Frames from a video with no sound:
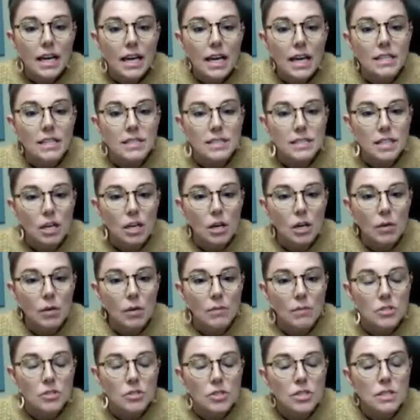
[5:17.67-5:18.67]
And so
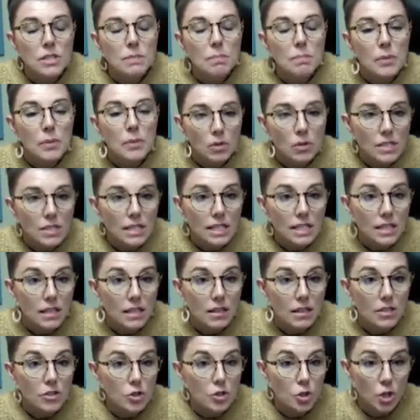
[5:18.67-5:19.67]
it was just building
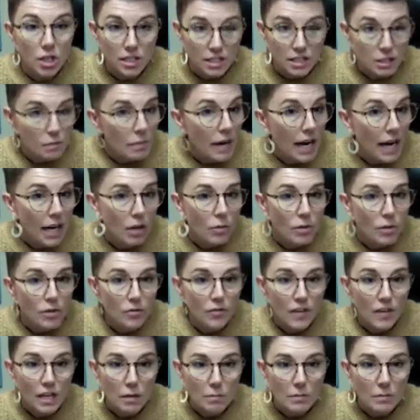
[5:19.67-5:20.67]
the trust back with
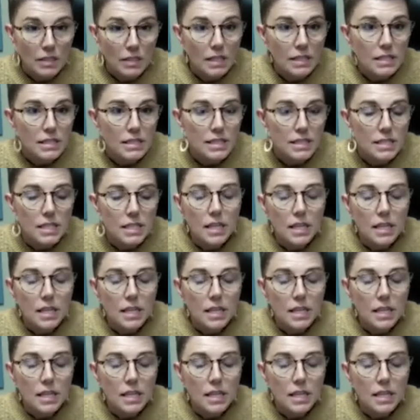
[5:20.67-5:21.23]
families.